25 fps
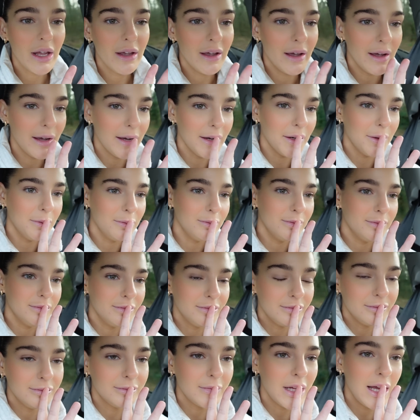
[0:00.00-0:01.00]

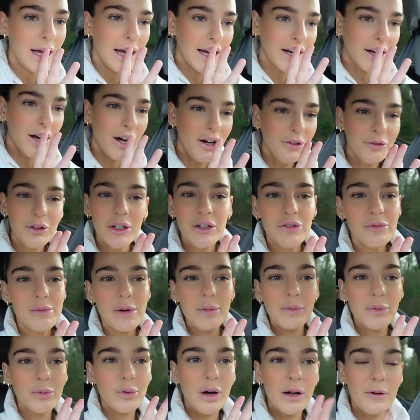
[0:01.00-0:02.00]
Can't really
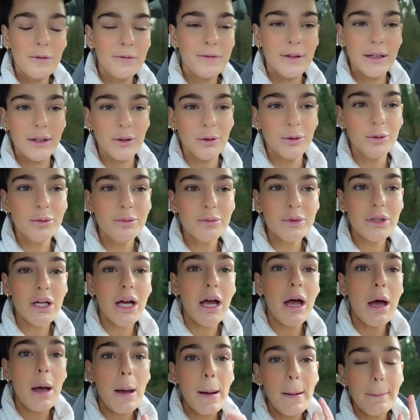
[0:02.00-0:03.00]
remember what I
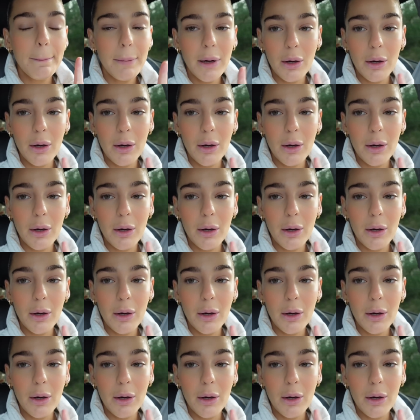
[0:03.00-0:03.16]
filmed,